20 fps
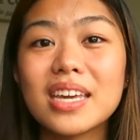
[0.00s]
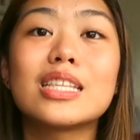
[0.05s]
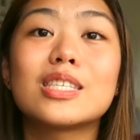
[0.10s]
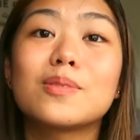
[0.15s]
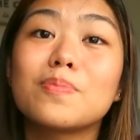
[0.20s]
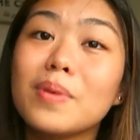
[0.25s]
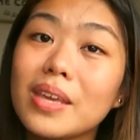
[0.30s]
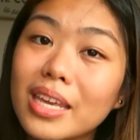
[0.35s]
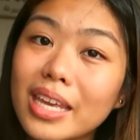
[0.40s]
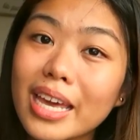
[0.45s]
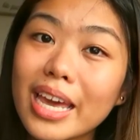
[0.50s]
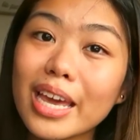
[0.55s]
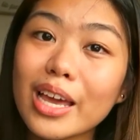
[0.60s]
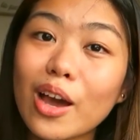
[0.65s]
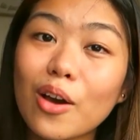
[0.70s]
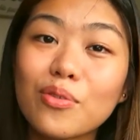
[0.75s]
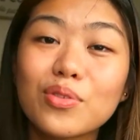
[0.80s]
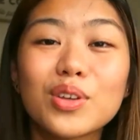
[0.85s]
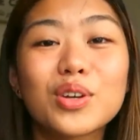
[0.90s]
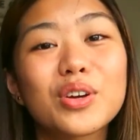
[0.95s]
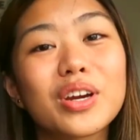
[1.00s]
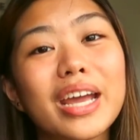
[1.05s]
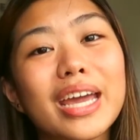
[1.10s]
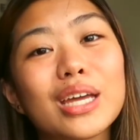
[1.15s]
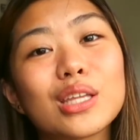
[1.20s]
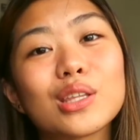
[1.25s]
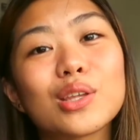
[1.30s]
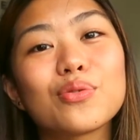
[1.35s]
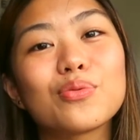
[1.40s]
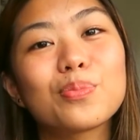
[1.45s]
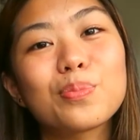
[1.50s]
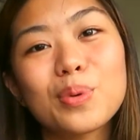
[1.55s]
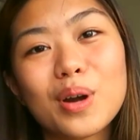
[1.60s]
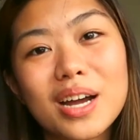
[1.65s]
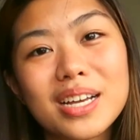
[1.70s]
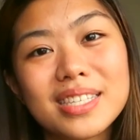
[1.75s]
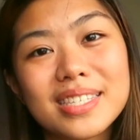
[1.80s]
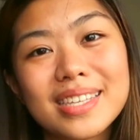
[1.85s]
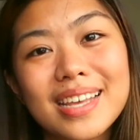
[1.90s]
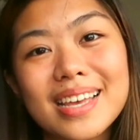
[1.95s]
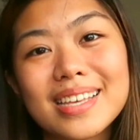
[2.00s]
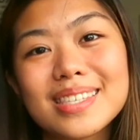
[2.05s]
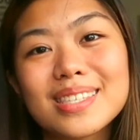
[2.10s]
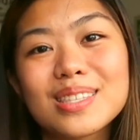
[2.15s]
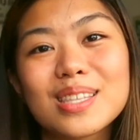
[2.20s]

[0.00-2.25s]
And speaking of the creative process,